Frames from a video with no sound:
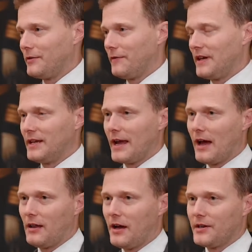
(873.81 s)

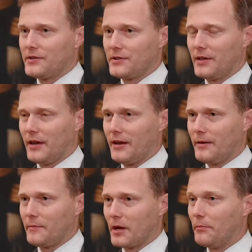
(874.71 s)
defending allies,
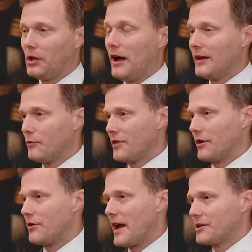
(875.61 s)
complying
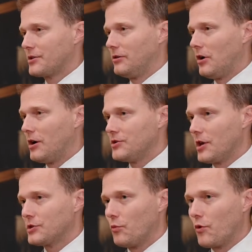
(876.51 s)
with international law
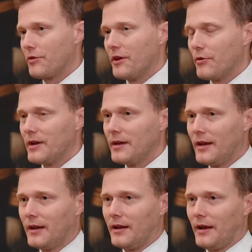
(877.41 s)
and just war theory,